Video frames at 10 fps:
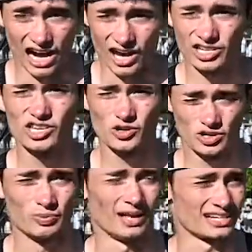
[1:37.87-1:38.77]
A
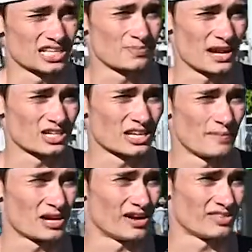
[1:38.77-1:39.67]
huge plus, especially
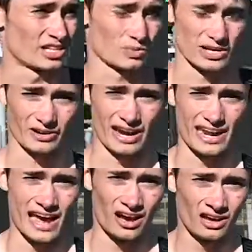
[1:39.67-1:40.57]
coming off of this week right
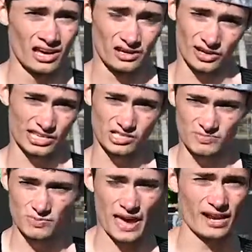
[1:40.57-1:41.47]
now, or the
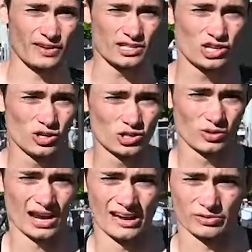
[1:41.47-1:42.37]
span of like two, two
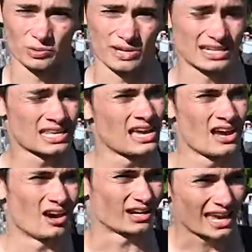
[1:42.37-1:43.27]
and a half, three weeks.
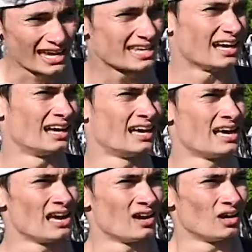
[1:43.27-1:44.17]
Arcadia,
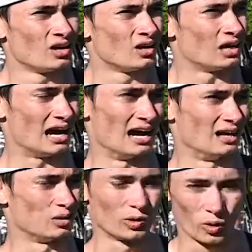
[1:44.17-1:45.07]
Uh,
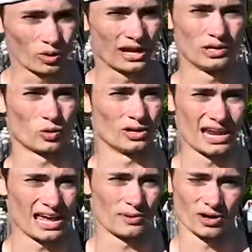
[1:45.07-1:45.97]
Loyola, Notre
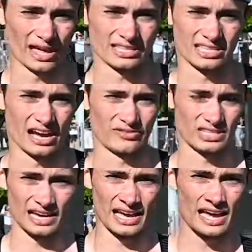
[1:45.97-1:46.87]
Dame, all that stuff is a,